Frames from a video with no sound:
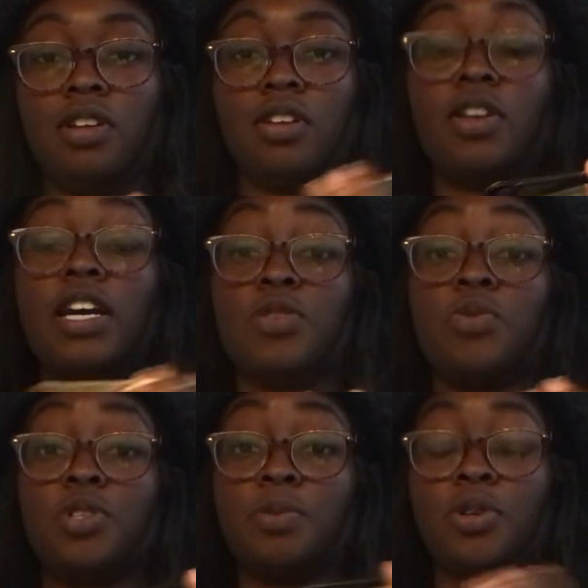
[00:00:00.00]
You guys
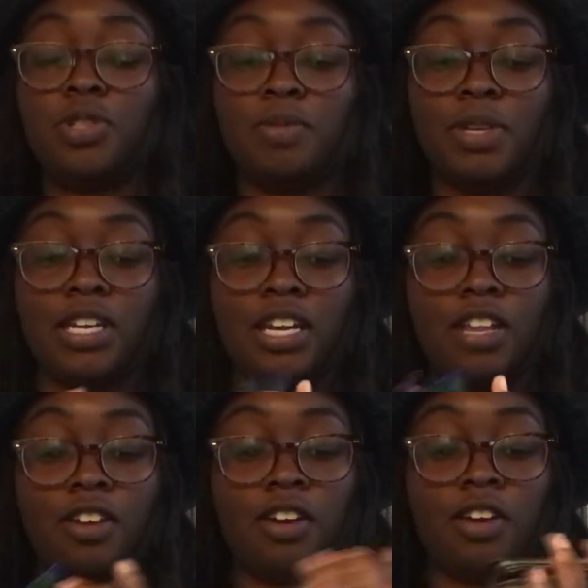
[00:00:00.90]
were supposed to be
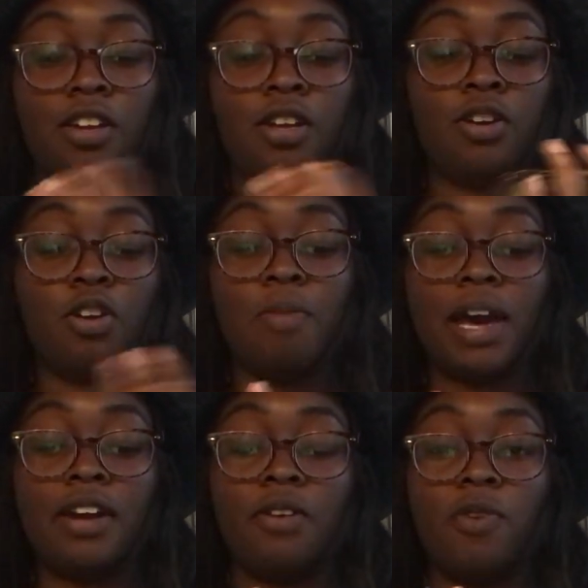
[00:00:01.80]
together, no
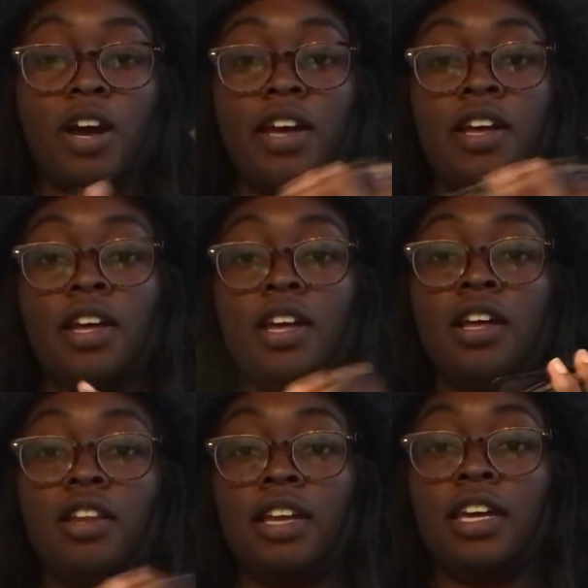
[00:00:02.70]
matter what.
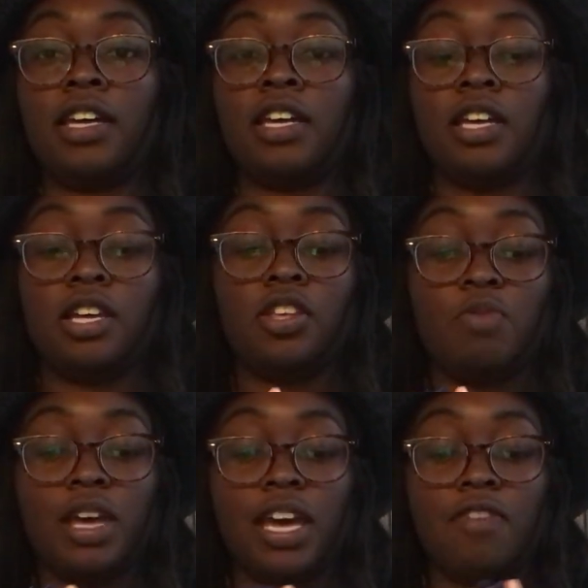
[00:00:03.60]
Like, you
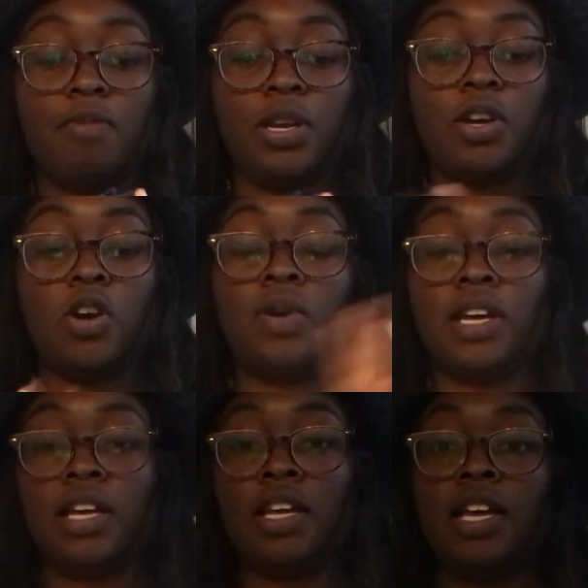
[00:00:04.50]
may have been
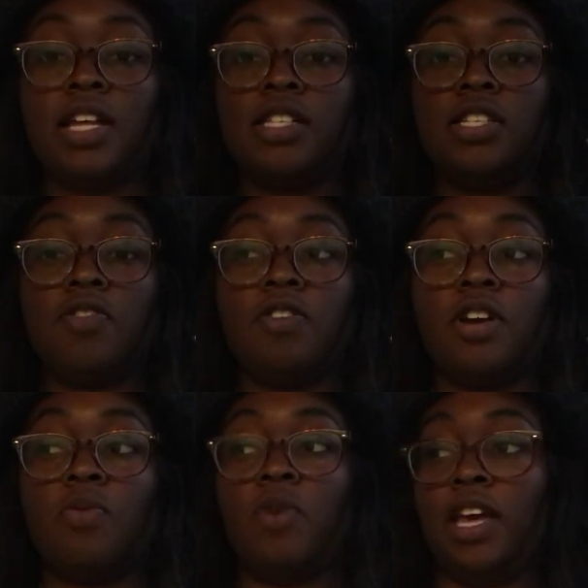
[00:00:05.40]
going
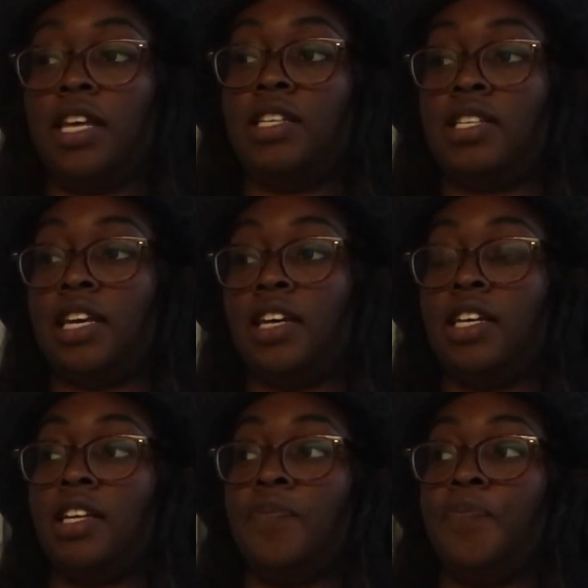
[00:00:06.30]
different ways. Like,
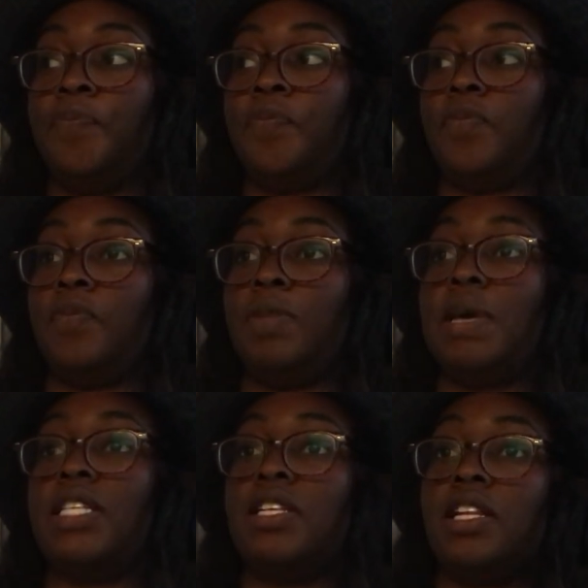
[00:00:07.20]

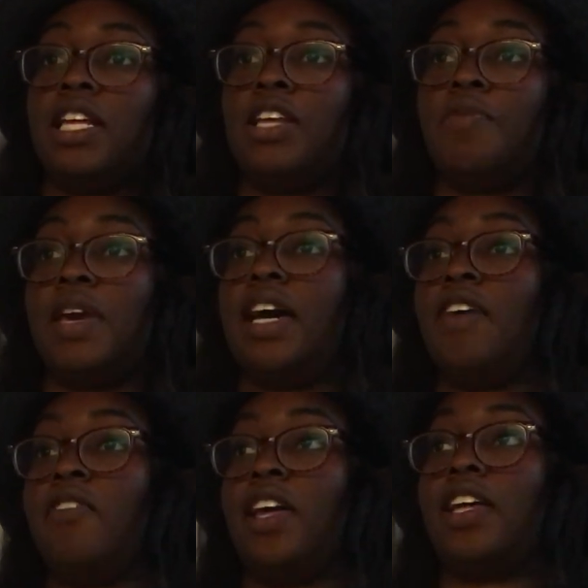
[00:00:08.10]
mentally, you may
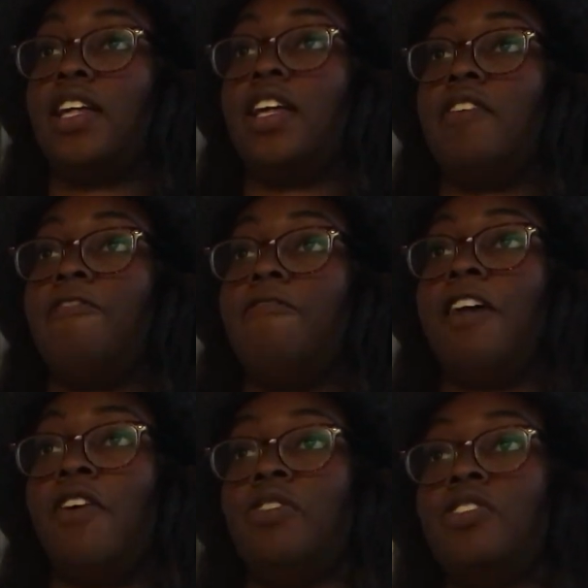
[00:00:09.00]
have like
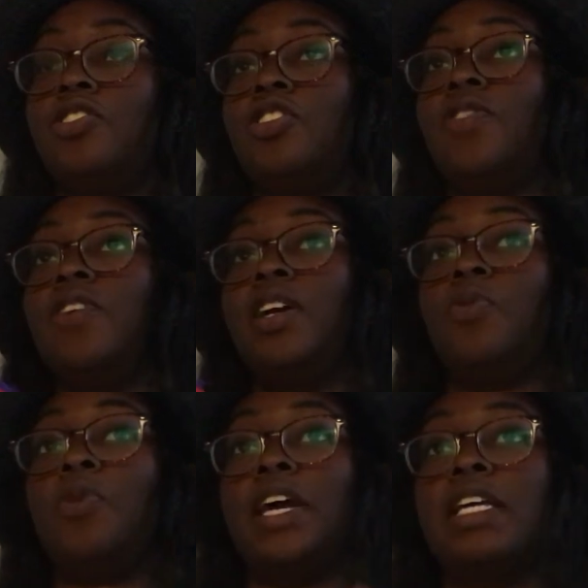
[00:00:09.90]
felt
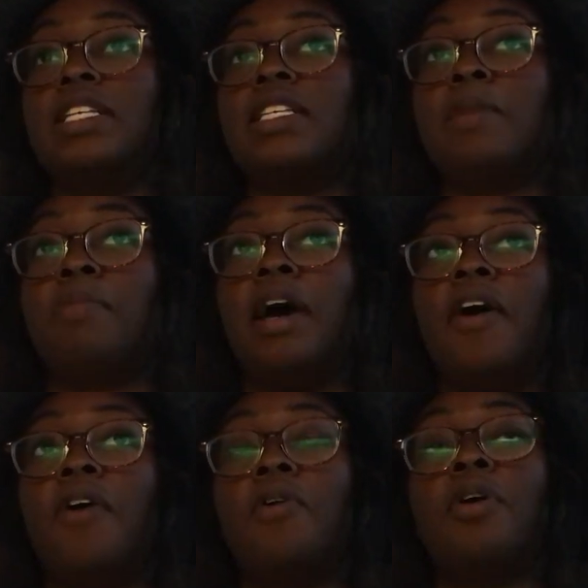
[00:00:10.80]
different ways
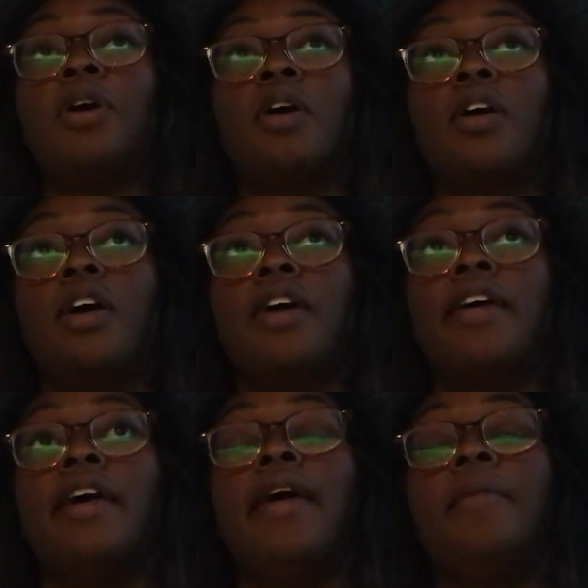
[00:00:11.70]
about
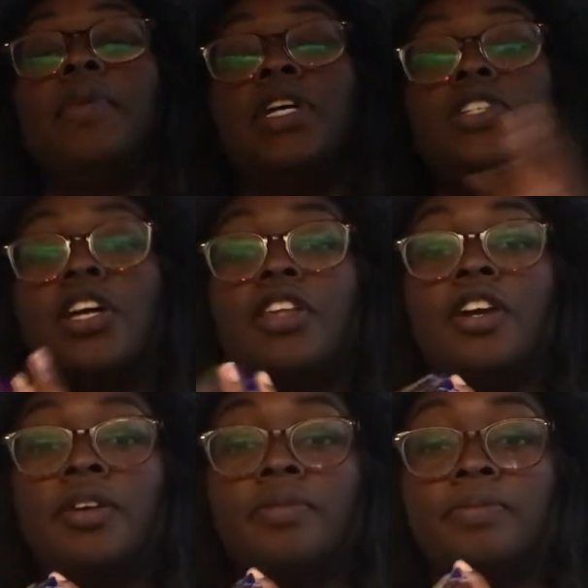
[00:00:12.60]
each
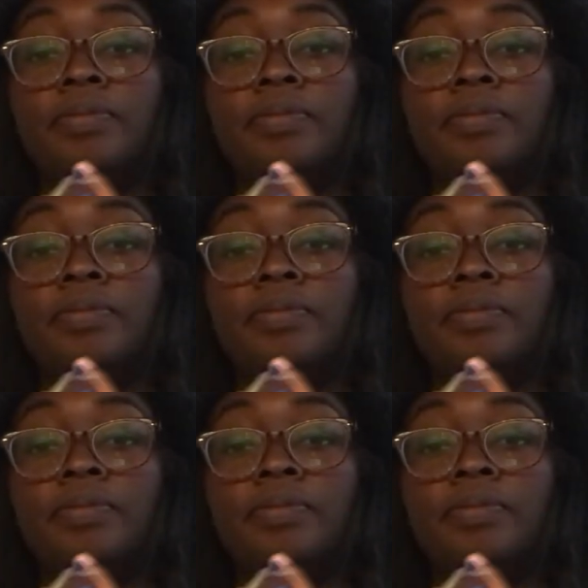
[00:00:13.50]
other,